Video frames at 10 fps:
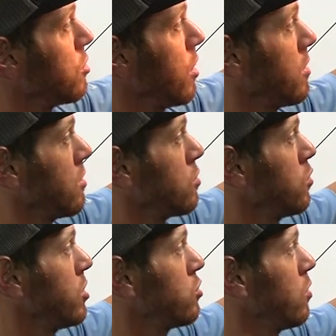sure that the
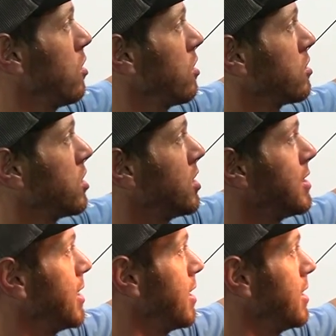switch works and
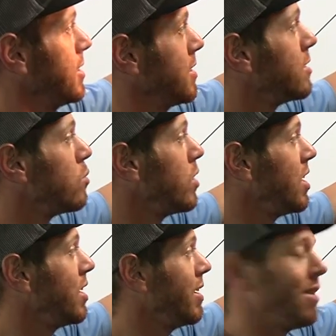it does and
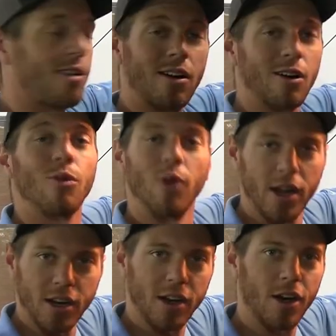we are
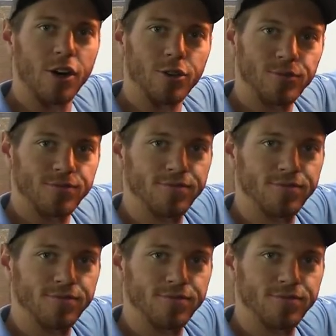ready to go.